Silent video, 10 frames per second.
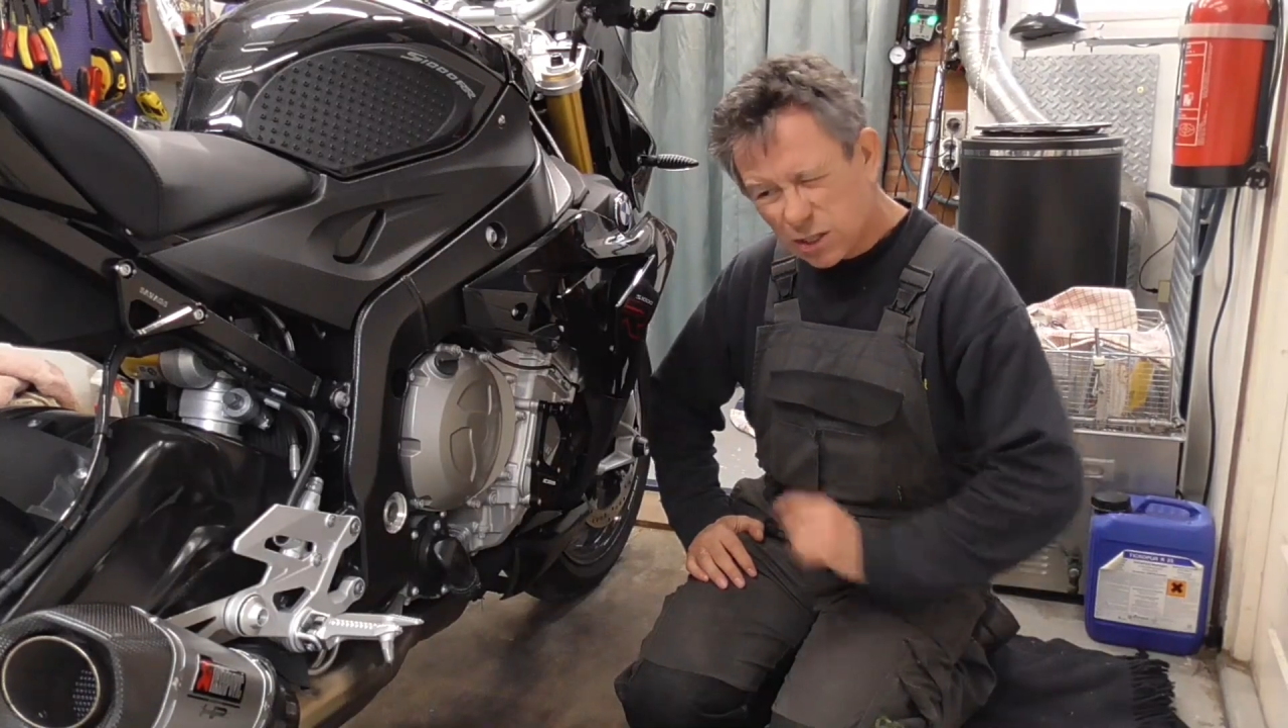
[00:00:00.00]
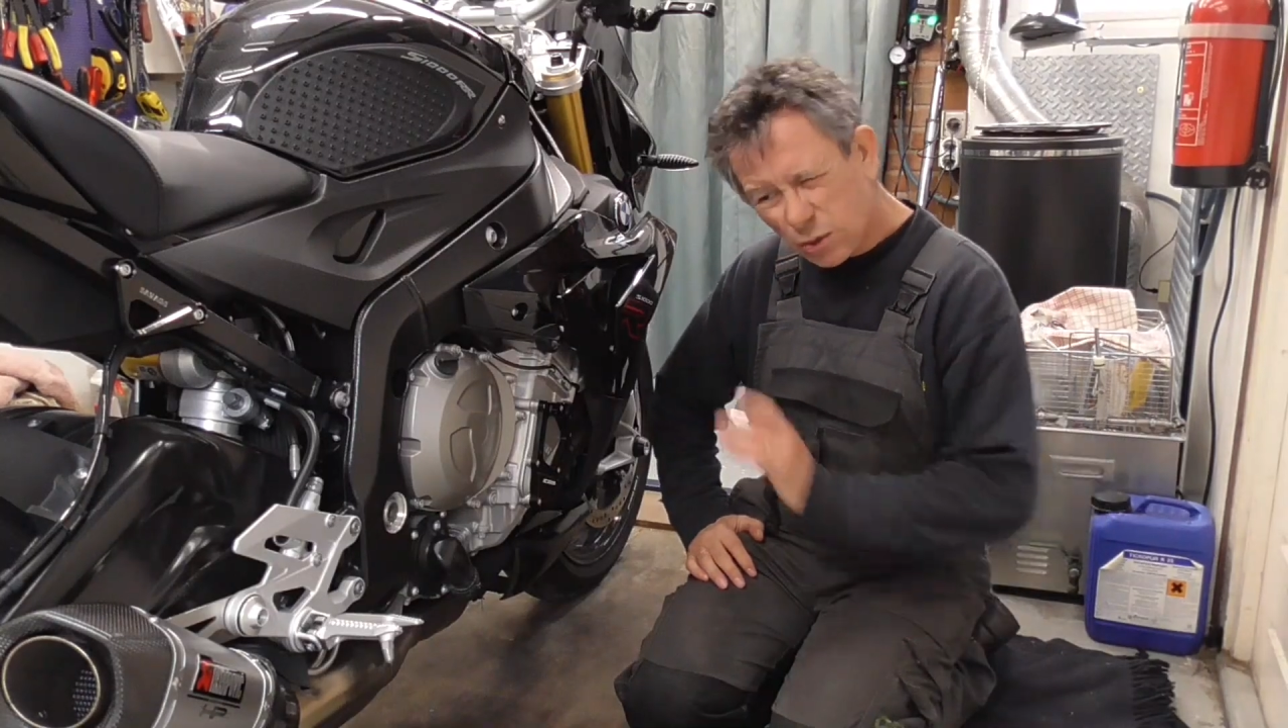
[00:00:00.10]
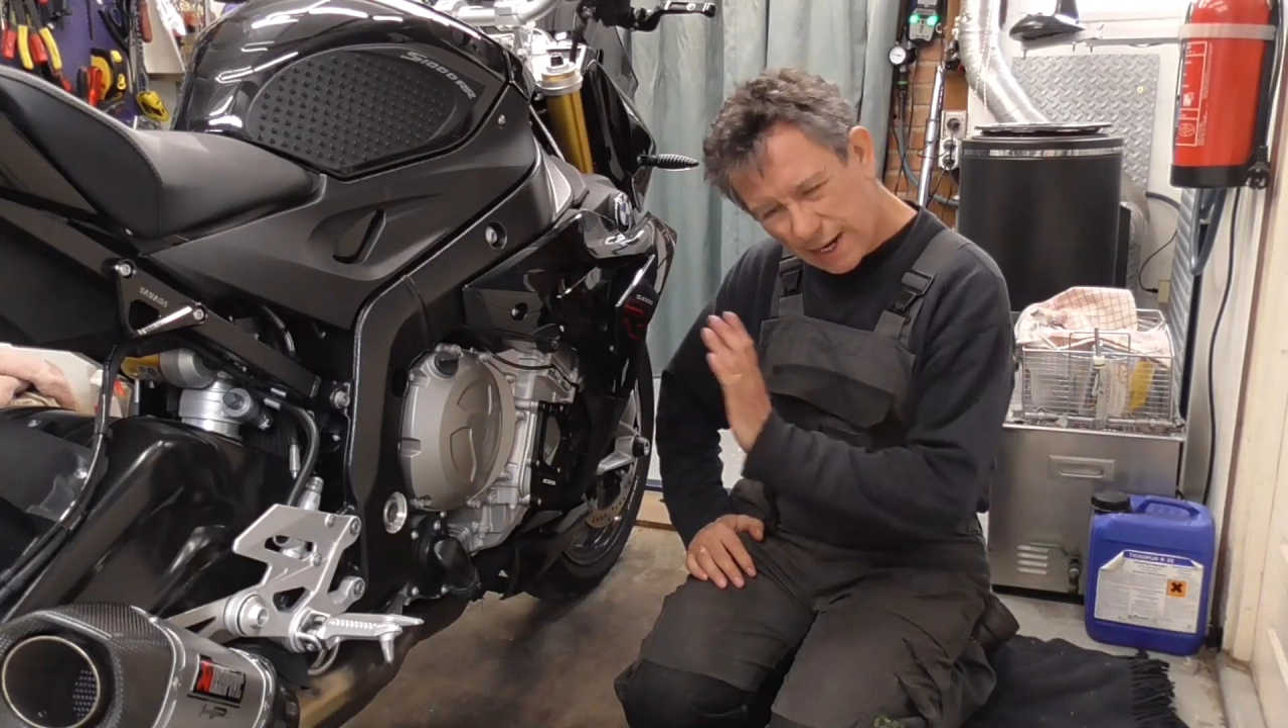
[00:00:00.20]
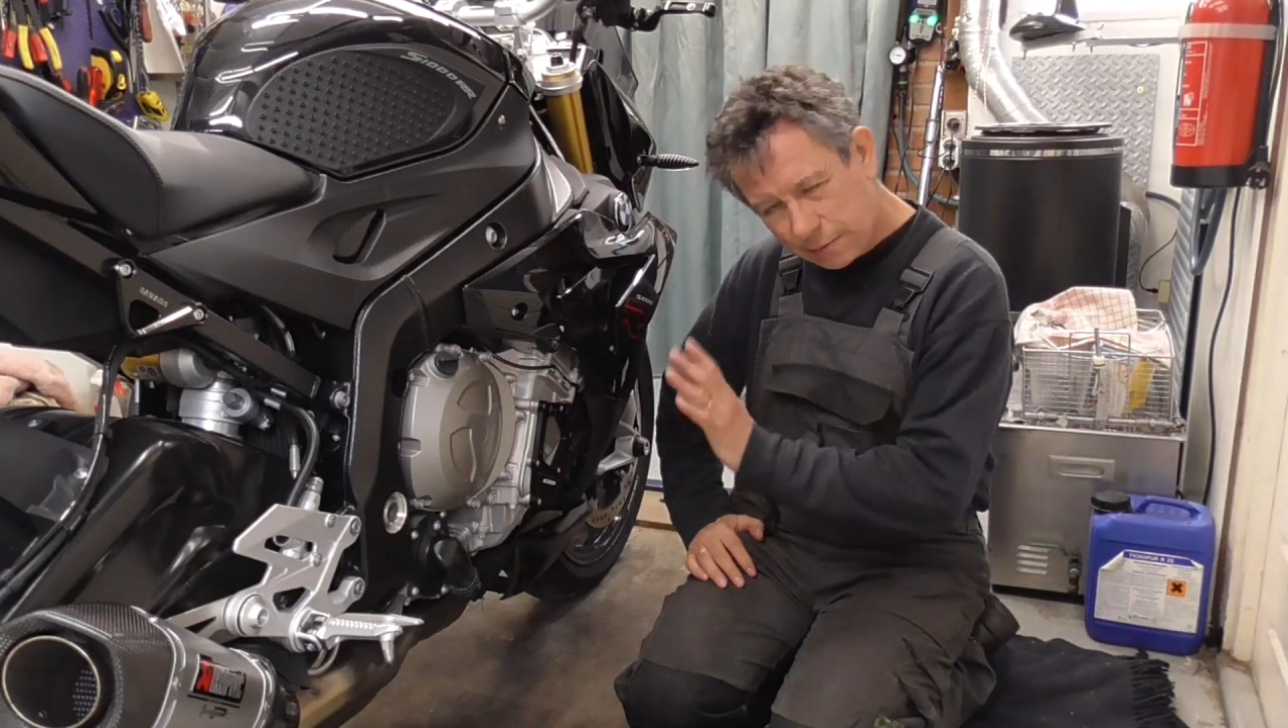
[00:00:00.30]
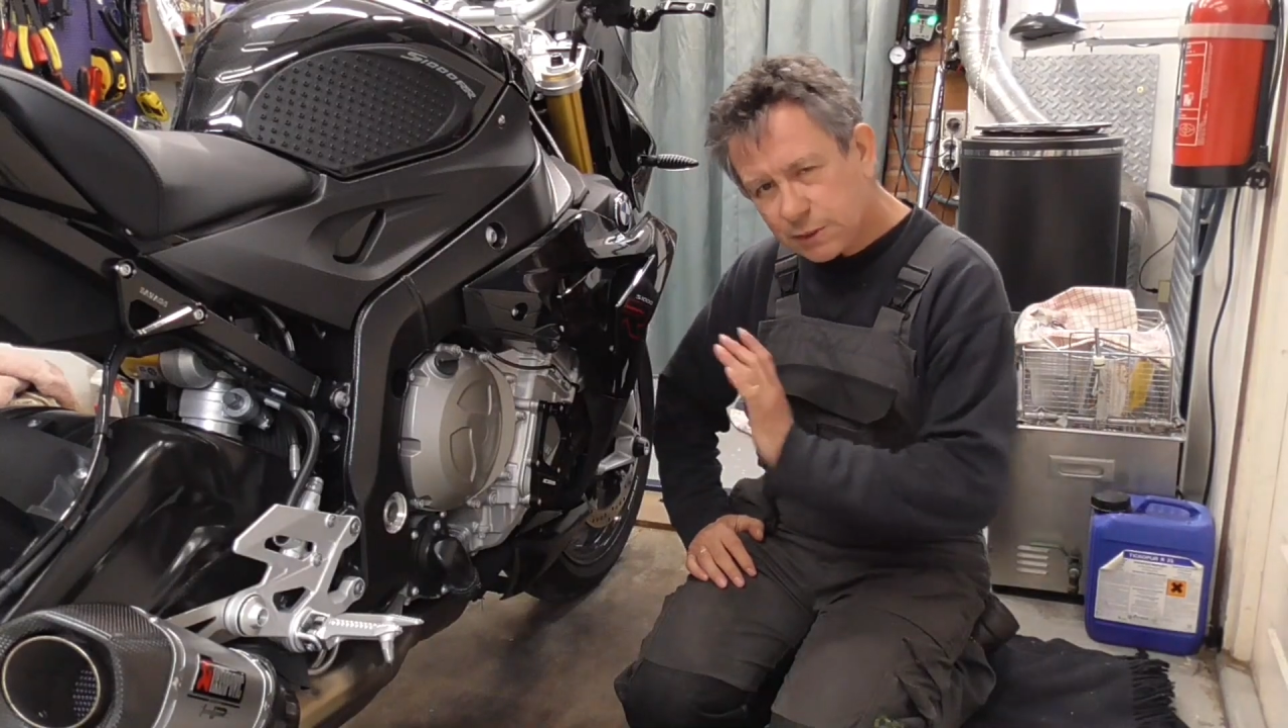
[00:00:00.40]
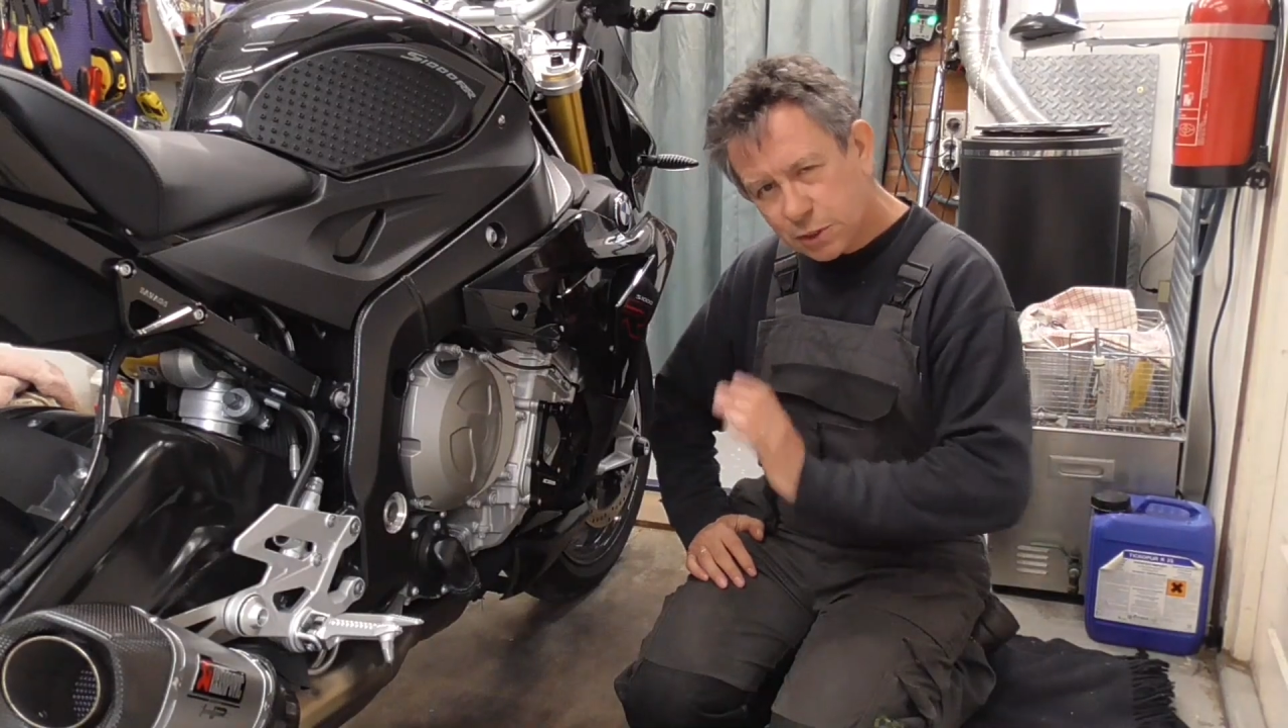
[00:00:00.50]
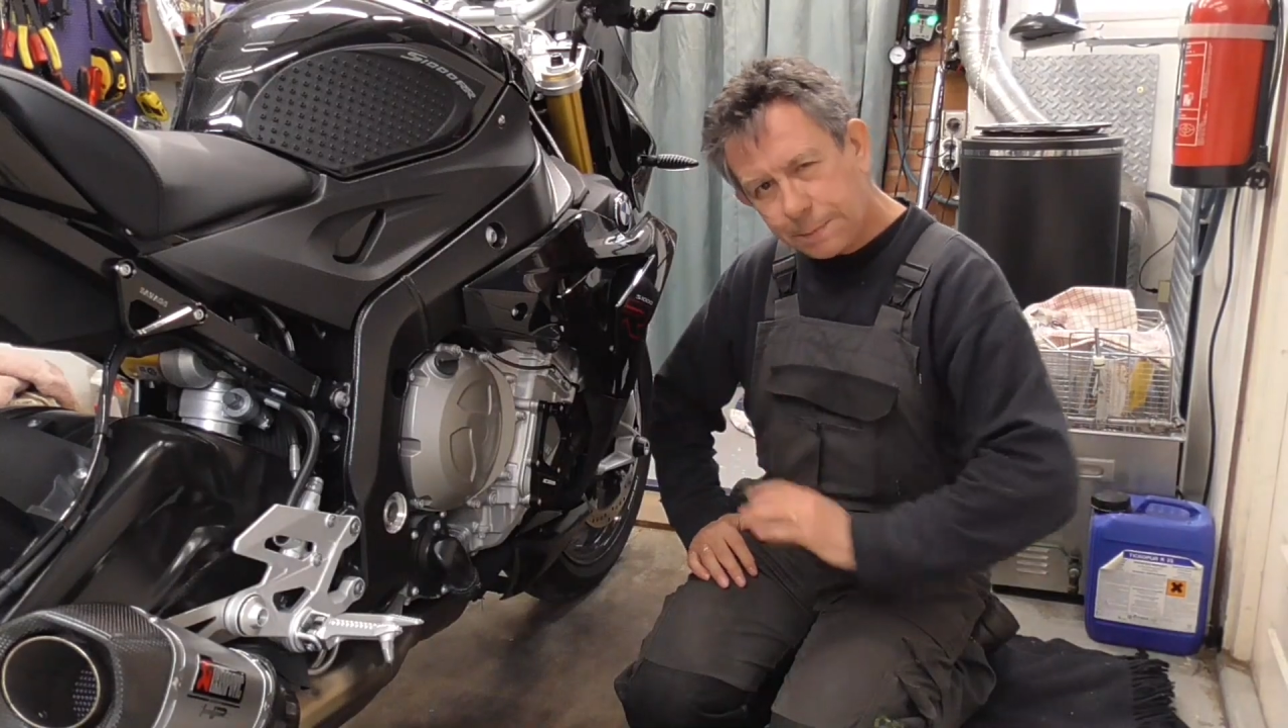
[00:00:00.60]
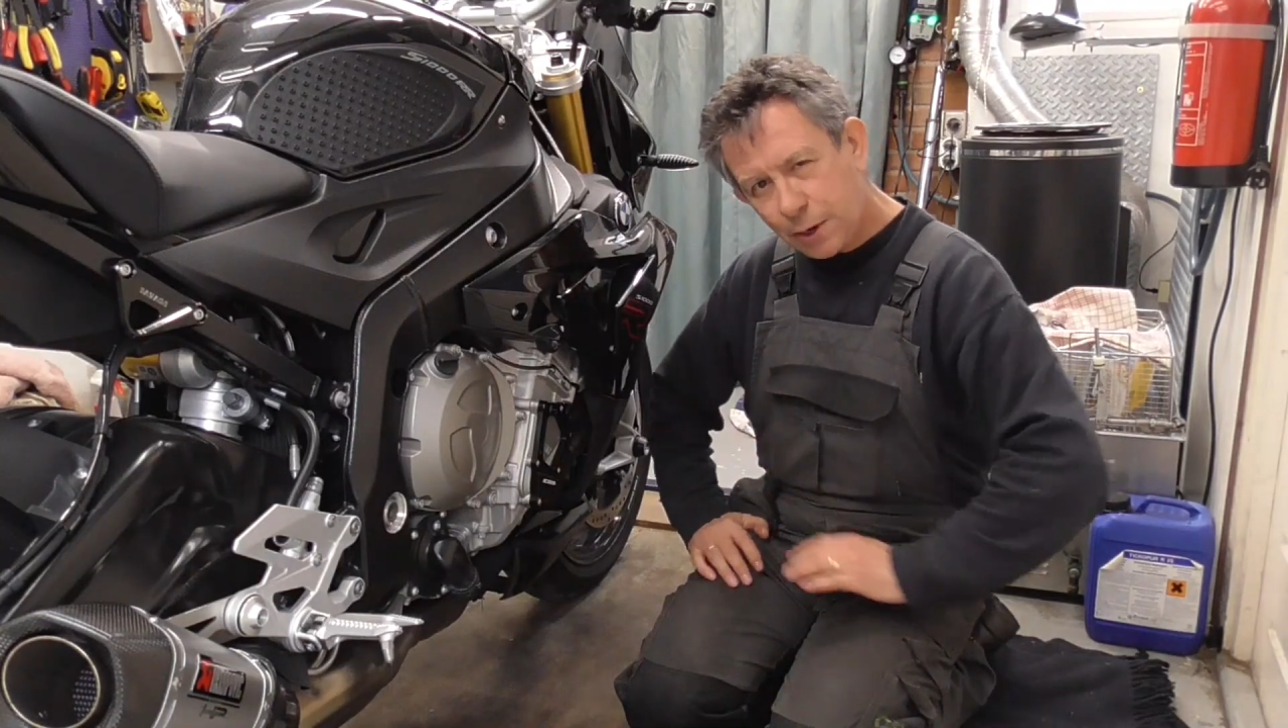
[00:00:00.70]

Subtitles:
So that was a